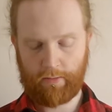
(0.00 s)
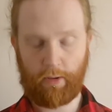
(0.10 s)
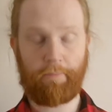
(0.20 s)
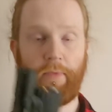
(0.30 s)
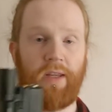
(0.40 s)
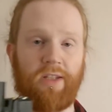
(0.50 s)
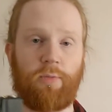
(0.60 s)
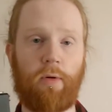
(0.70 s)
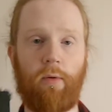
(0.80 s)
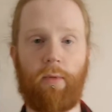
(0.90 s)
But this is
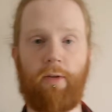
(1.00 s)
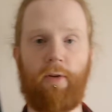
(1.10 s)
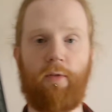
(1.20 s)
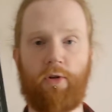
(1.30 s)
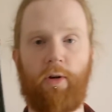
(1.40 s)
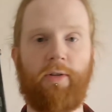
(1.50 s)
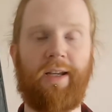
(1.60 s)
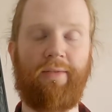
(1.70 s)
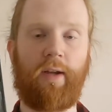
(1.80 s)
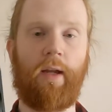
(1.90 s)
probably one of my favorite triggers
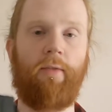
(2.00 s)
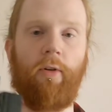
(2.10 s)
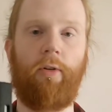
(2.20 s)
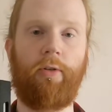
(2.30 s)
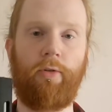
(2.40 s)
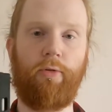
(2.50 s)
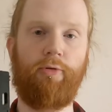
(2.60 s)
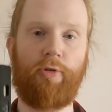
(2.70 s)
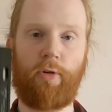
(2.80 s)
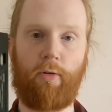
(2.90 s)
I've ever
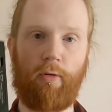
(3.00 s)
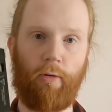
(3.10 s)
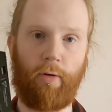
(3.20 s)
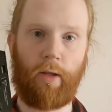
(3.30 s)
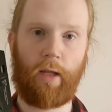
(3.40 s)
used on